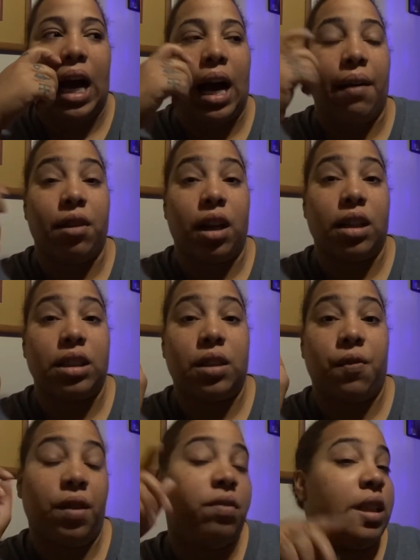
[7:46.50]
I've lost
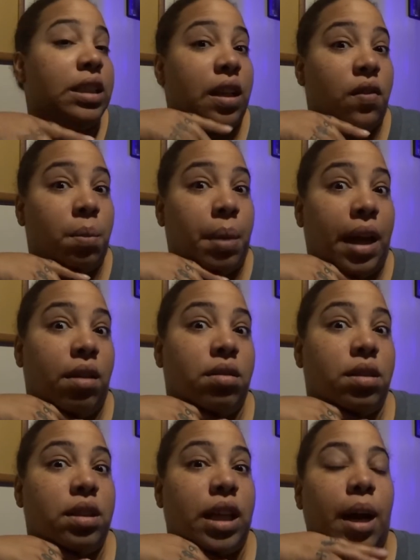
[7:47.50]
57
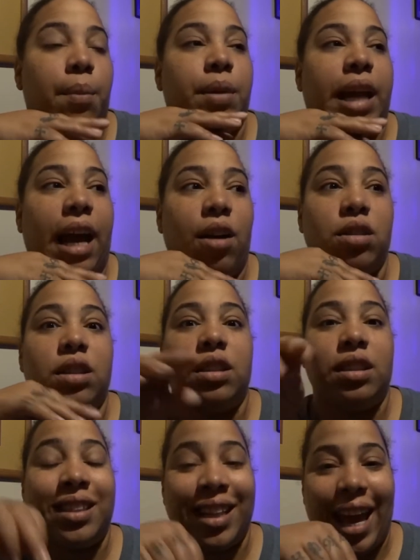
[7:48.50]
pounds. I'm down
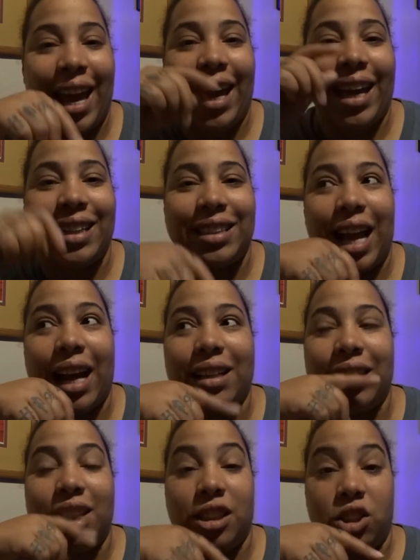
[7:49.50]
today
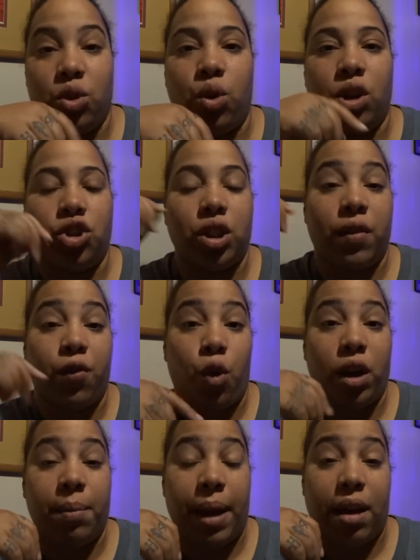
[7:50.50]
exactly to
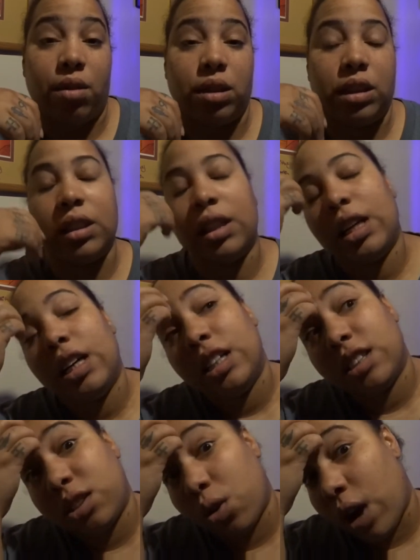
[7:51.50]
240 pounds.
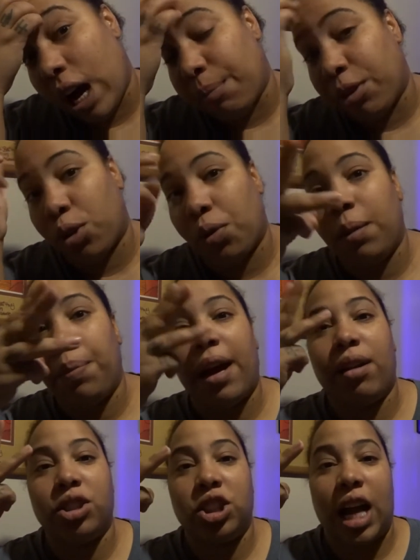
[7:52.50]
So I'm 3
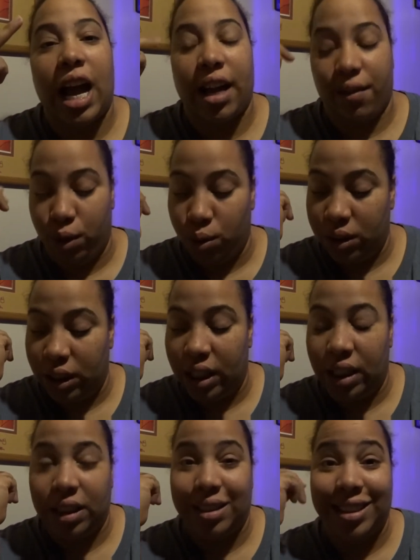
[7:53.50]
pounds shy of
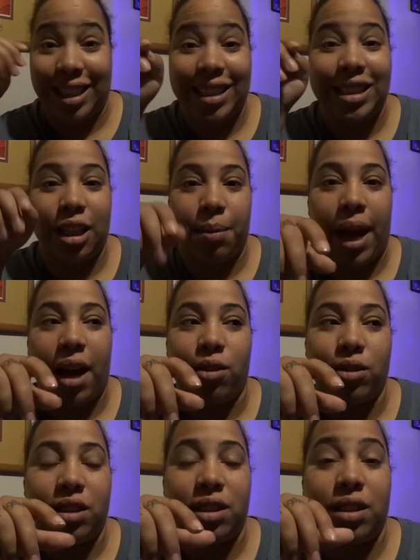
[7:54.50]
losing 60
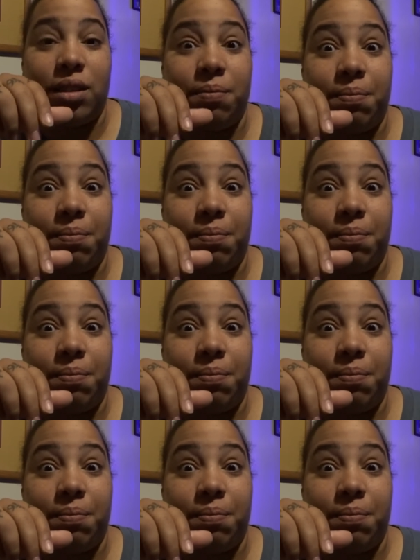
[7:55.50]
pounds.